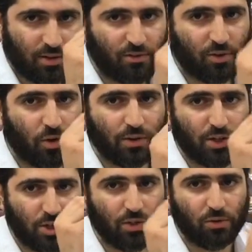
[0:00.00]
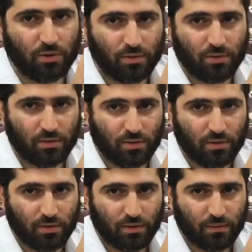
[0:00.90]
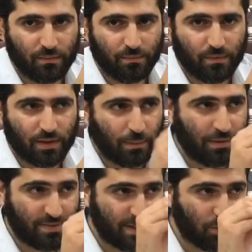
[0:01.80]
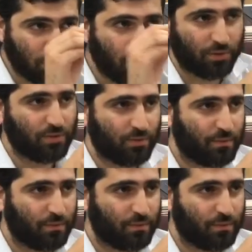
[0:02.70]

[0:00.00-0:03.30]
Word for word: for Chodesh Elul. A couple of Segulot.